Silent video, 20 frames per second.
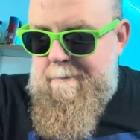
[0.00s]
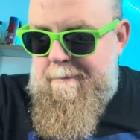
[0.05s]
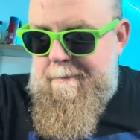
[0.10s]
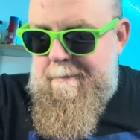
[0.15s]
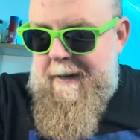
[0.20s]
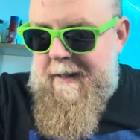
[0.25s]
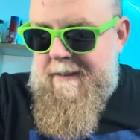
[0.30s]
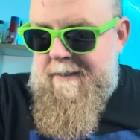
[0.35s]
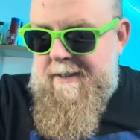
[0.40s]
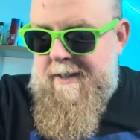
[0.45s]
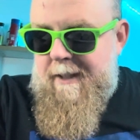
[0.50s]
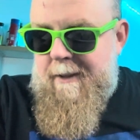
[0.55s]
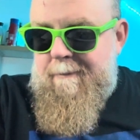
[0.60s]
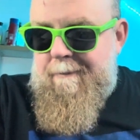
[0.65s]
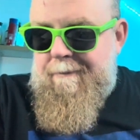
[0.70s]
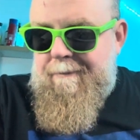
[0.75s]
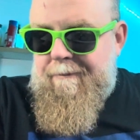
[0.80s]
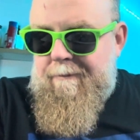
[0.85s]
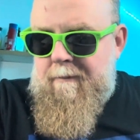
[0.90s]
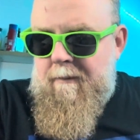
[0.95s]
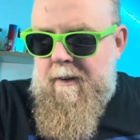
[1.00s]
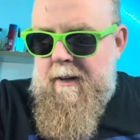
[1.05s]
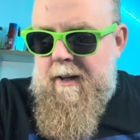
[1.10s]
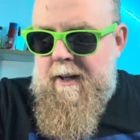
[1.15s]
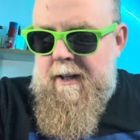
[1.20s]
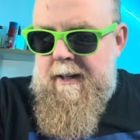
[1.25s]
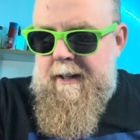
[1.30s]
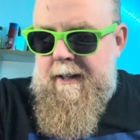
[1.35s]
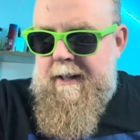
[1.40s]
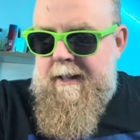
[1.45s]
belter,
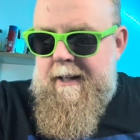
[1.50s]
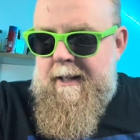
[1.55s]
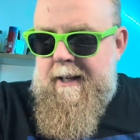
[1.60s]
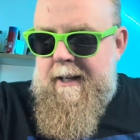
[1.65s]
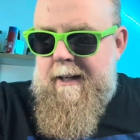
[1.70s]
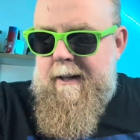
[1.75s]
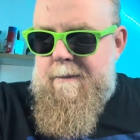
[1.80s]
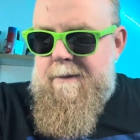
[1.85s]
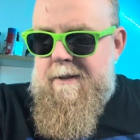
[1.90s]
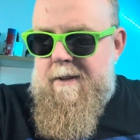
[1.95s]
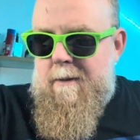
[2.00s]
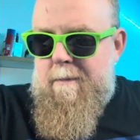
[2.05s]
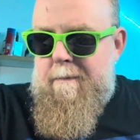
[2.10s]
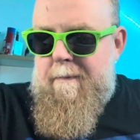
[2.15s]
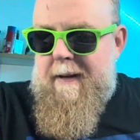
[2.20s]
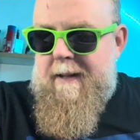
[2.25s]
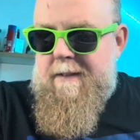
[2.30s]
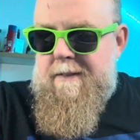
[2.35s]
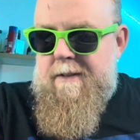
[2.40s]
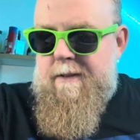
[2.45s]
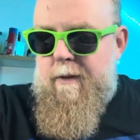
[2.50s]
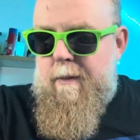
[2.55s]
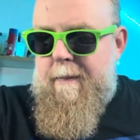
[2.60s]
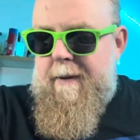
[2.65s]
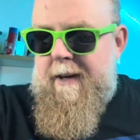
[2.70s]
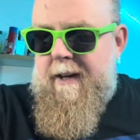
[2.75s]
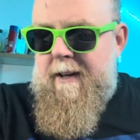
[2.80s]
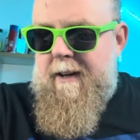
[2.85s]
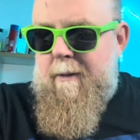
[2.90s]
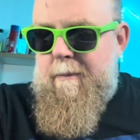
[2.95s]
absolute belter of a
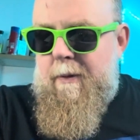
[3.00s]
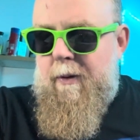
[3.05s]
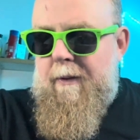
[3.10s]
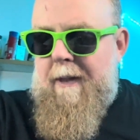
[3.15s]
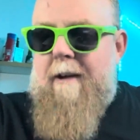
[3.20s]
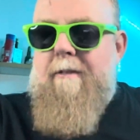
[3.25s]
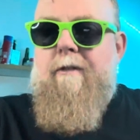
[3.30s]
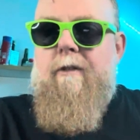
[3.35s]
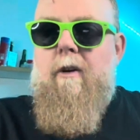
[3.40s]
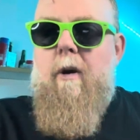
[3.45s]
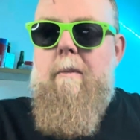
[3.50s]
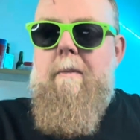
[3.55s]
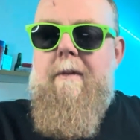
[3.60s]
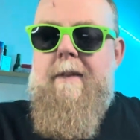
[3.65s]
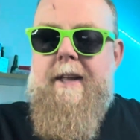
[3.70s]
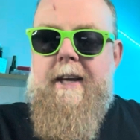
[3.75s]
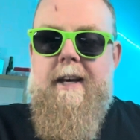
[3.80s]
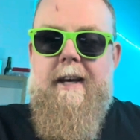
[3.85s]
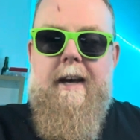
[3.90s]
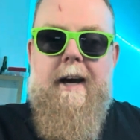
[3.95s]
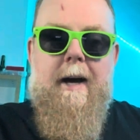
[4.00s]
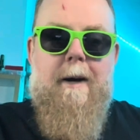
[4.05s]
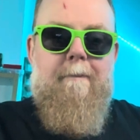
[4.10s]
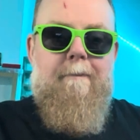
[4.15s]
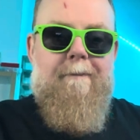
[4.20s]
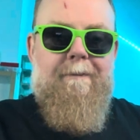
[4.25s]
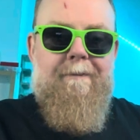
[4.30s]
beer. I bought that from the, I